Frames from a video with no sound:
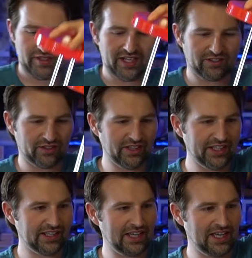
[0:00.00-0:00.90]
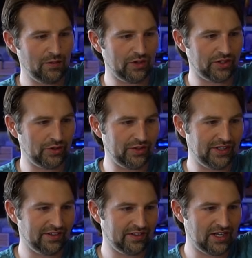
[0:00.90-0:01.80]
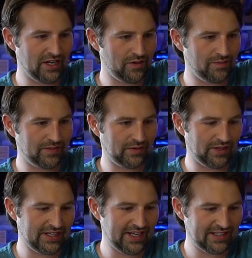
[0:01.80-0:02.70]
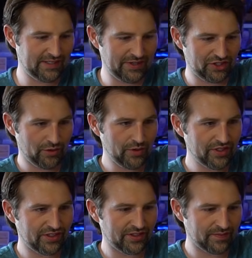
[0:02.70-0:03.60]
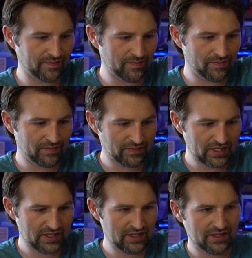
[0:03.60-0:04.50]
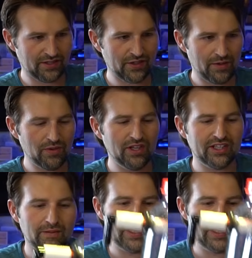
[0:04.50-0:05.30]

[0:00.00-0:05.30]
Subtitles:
that extra click and we're golden. So now just want to test to make sure it works. So I probably could have